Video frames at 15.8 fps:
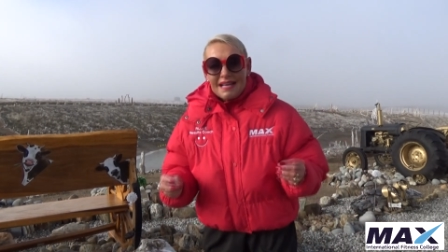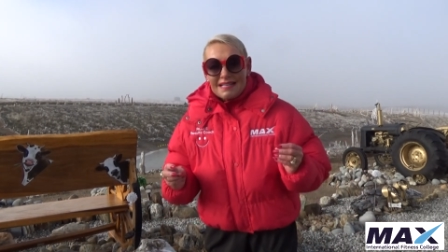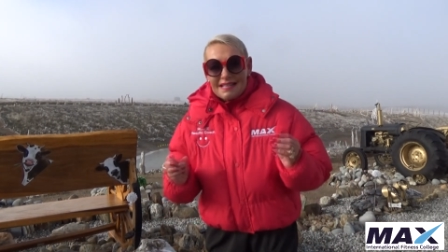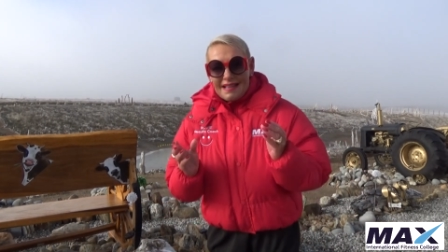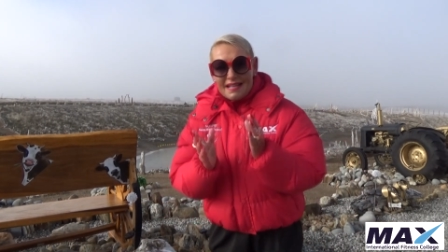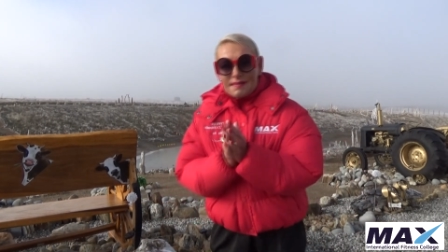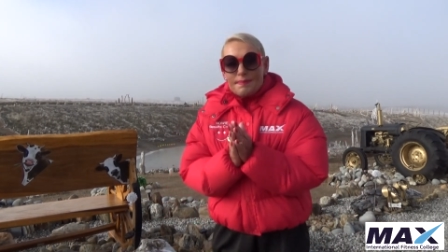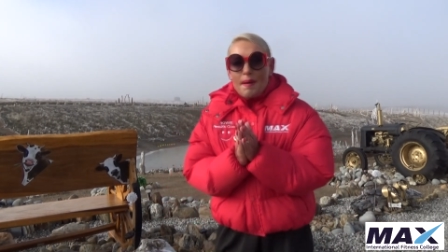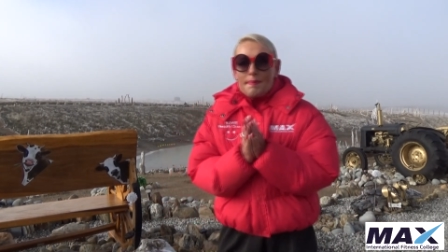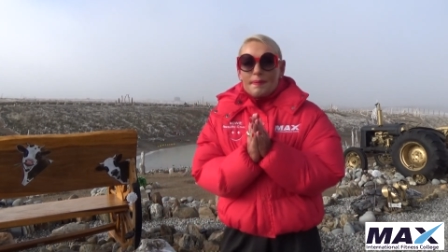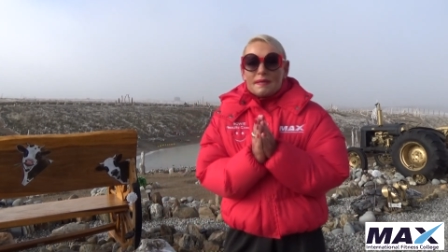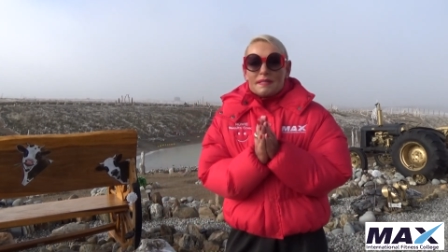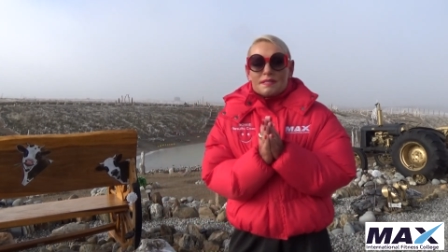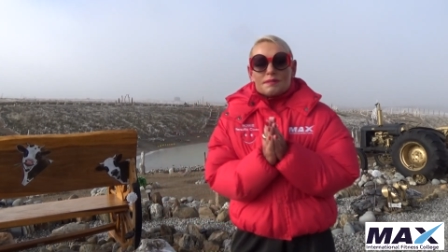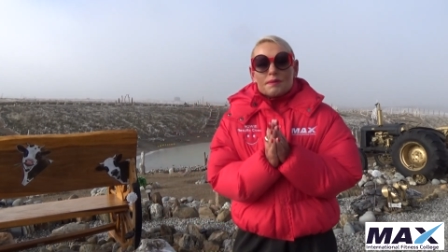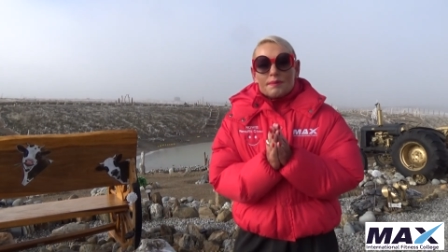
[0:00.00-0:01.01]
So that's my
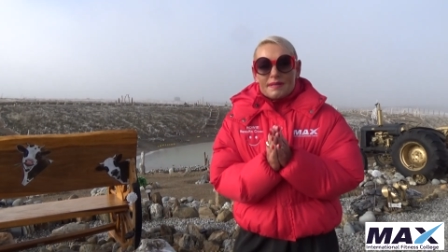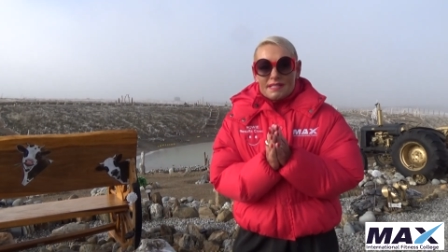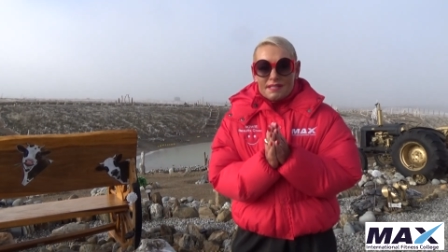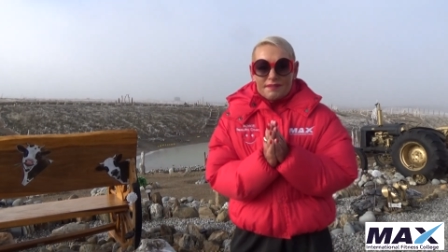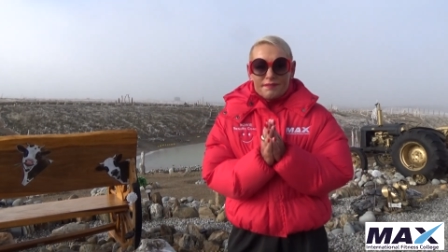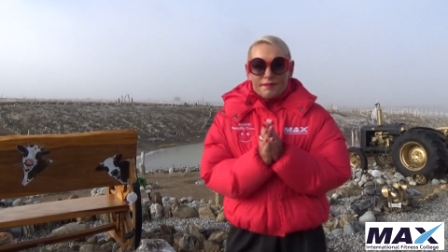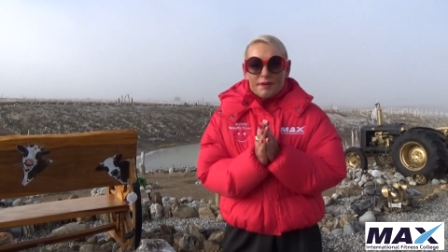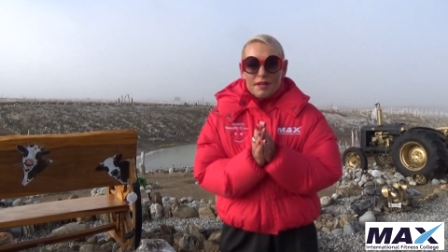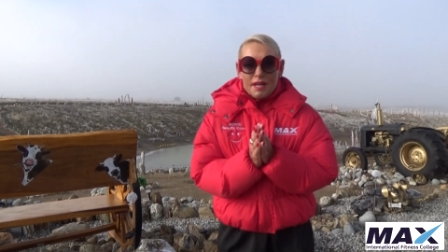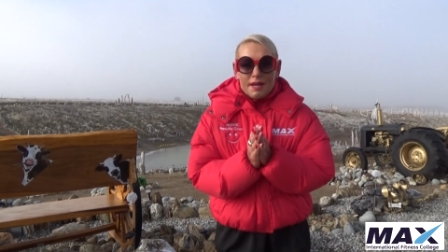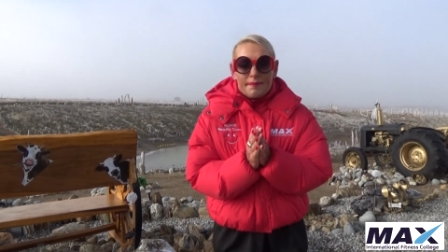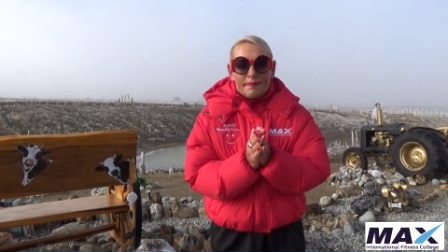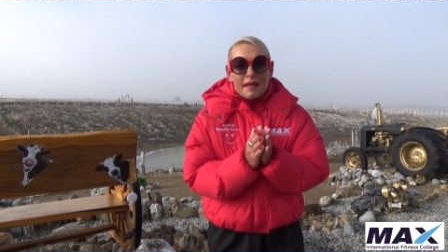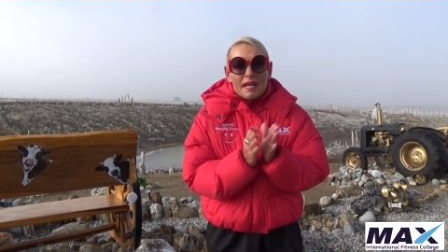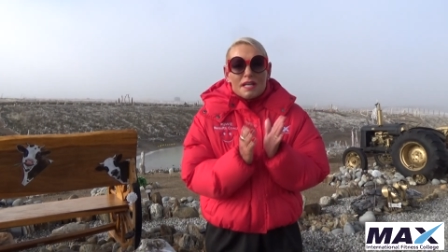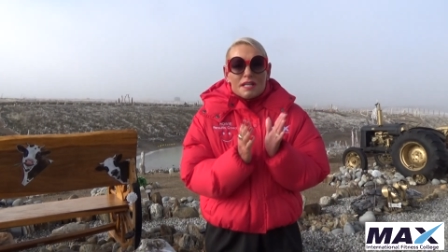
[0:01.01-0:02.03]
personal question for you.
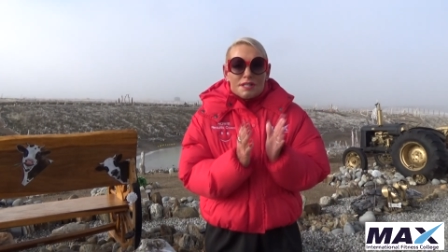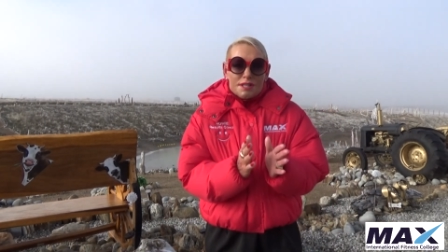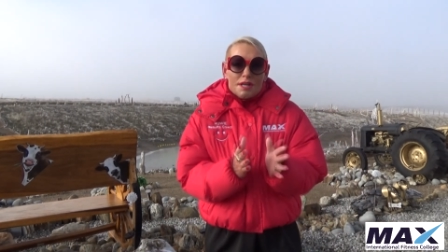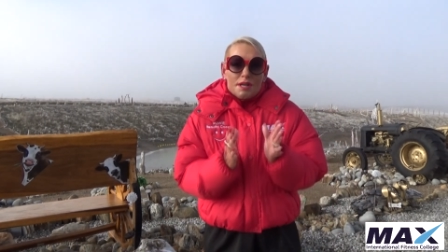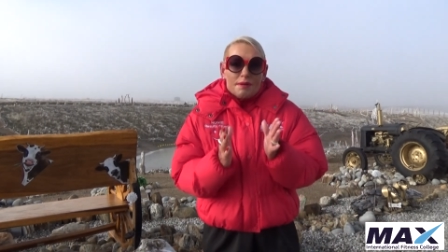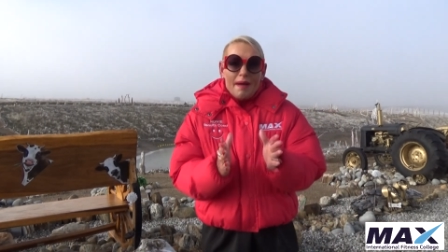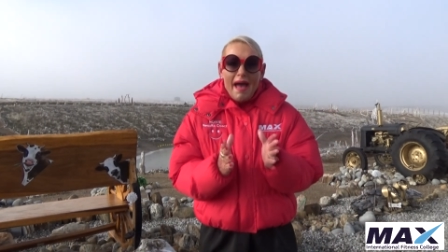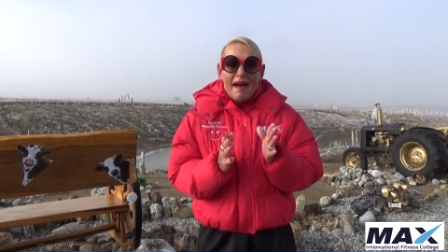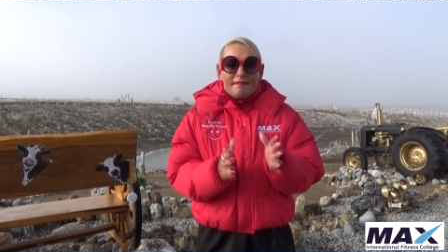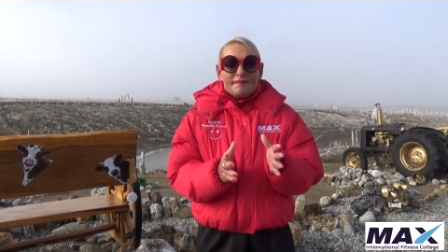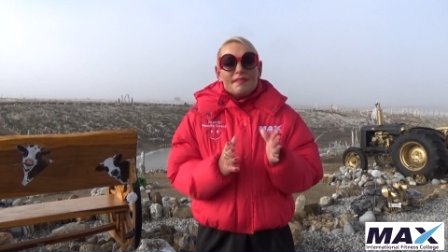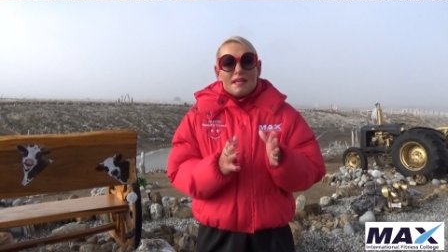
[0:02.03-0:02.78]
Do you have